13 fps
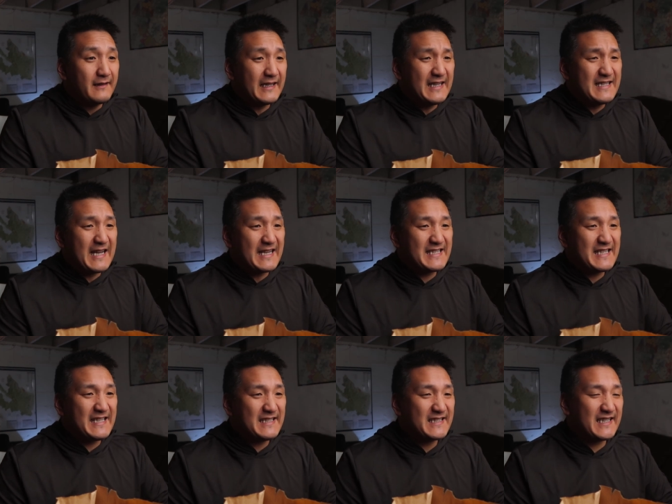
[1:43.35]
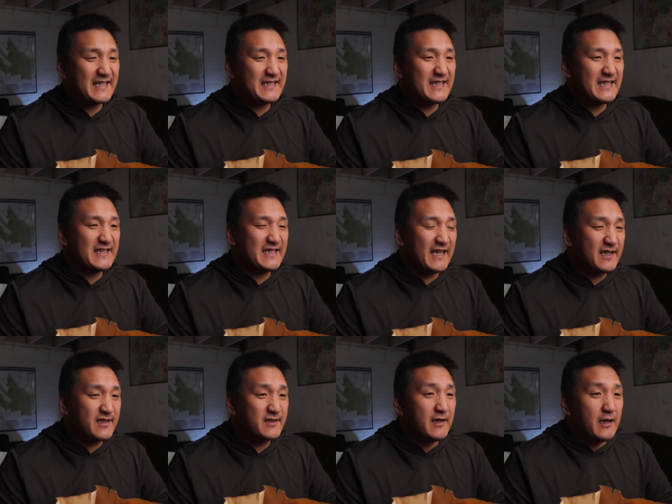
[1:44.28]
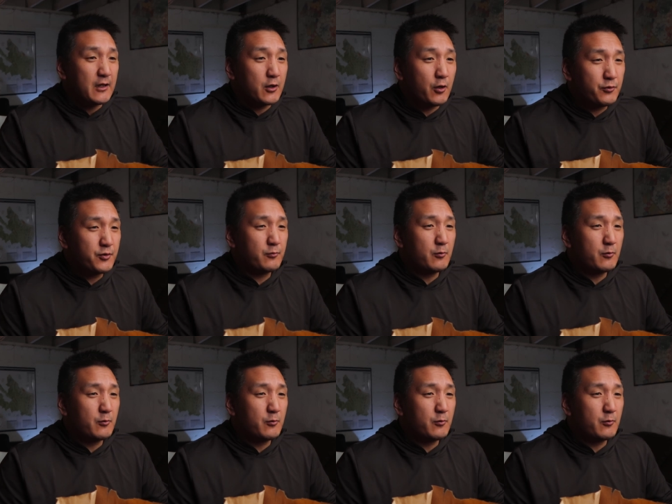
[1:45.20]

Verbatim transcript: Then in 1966, Côtes du